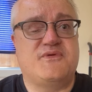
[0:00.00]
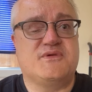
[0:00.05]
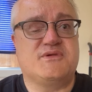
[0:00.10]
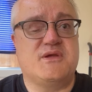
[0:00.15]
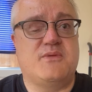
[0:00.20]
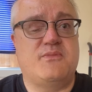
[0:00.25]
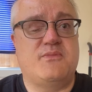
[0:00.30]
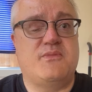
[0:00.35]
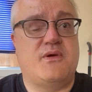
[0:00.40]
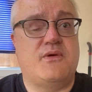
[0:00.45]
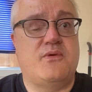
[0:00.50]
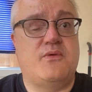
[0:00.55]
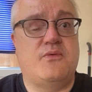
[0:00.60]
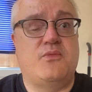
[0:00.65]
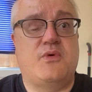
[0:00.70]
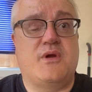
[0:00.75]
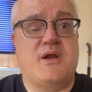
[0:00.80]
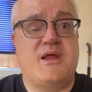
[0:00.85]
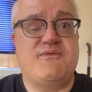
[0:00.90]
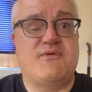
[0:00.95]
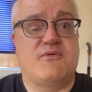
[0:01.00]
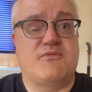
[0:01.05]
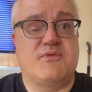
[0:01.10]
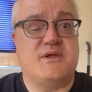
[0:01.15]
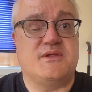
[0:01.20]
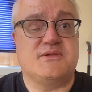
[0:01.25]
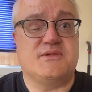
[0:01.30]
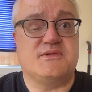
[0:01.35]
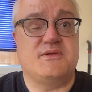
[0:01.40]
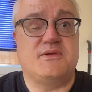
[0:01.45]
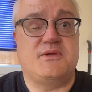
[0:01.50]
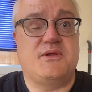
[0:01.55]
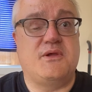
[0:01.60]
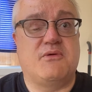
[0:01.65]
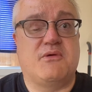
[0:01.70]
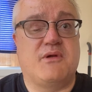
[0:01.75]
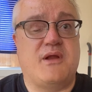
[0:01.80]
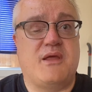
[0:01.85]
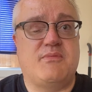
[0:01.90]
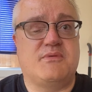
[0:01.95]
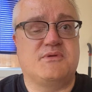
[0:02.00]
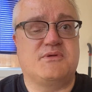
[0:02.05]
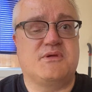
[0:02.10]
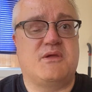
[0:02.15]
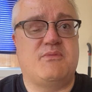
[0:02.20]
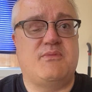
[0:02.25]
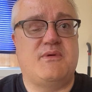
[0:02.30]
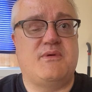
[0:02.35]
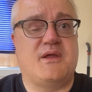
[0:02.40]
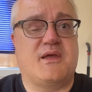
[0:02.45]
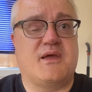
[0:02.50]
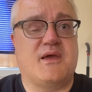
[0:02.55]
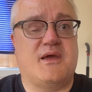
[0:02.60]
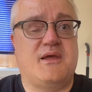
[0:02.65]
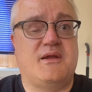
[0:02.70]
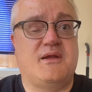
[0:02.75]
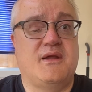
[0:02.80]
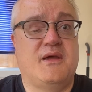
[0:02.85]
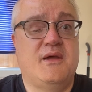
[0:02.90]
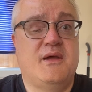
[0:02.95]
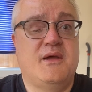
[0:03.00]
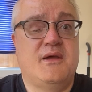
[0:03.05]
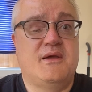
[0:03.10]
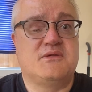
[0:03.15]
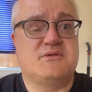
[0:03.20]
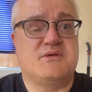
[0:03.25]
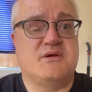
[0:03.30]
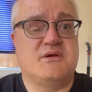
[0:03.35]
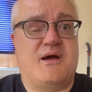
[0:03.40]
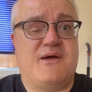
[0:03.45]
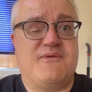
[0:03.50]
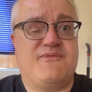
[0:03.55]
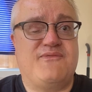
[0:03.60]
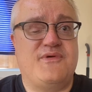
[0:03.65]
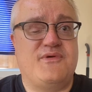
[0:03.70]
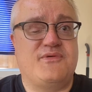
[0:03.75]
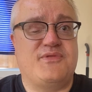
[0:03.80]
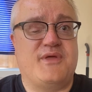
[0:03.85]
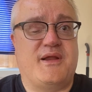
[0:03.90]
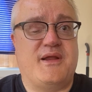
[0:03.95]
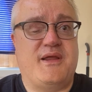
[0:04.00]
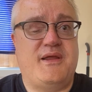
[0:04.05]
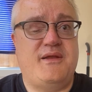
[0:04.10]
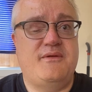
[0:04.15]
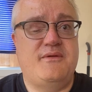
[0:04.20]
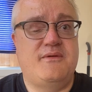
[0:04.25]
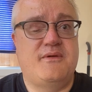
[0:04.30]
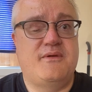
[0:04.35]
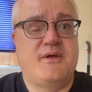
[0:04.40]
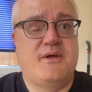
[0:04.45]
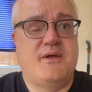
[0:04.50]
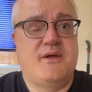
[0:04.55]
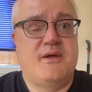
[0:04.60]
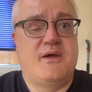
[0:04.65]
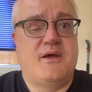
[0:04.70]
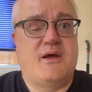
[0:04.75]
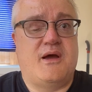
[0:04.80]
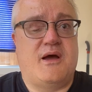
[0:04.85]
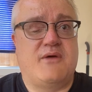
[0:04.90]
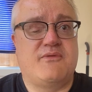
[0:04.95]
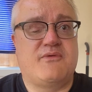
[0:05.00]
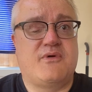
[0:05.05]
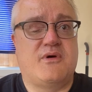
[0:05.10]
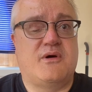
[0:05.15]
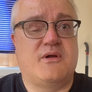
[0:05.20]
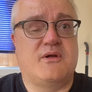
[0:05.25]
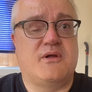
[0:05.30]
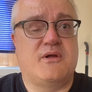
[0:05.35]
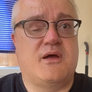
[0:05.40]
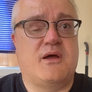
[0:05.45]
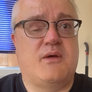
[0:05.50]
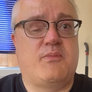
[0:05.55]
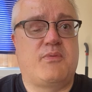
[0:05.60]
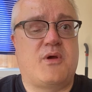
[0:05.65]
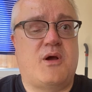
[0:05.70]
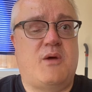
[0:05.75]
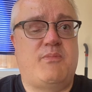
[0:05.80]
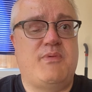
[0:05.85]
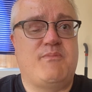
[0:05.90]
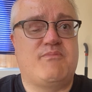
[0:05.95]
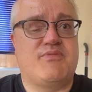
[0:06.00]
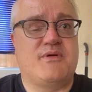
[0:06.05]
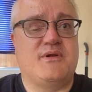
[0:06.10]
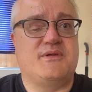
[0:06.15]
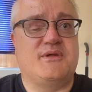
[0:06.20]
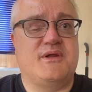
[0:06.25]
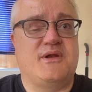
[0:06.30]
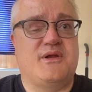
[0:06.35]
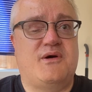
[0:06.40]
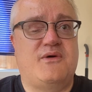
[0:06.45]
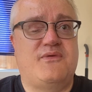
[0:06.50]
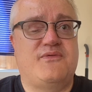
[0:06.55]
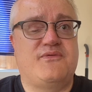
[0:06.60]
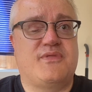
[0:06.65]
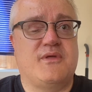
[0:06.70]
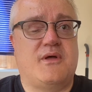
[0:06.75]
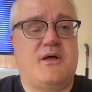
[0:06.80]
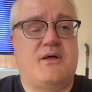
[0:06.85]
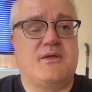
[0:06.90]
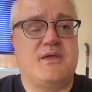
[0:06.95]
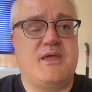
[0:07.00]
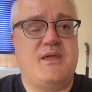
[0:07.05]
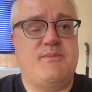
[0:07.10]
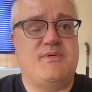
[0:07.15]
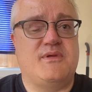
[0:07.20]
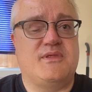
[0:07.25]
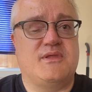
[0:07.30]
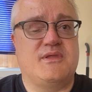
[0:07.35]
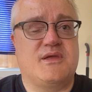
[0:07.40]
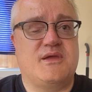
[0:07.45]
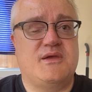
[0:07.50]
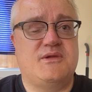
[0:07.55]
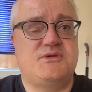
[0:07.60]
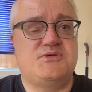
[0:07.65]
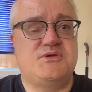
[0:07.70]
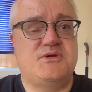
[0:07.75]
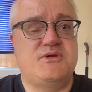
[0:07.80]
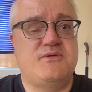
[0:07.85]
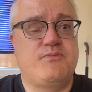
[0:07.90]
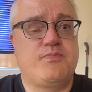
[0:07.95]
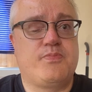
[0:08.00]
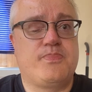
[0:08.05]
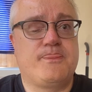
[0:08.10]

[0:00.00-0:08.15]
some whatever reason you're unable to communicate. So I filled that in. I've got a copy printed off that I'll keep in the kitchen,